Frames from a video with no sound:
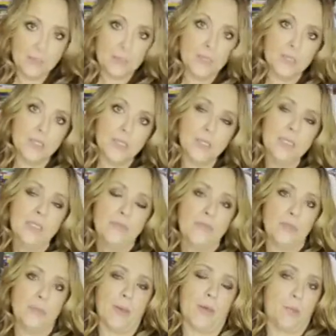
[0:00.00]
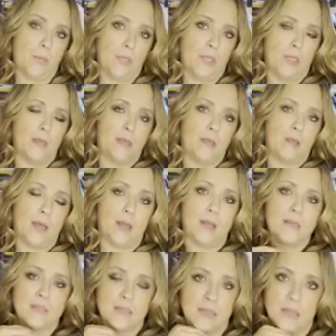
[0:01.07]
believe the amount of money that
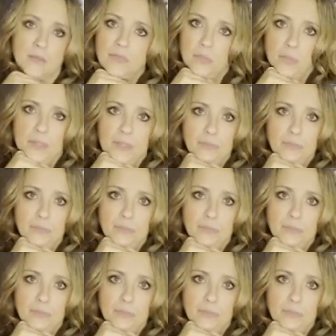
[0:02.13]
has saved me.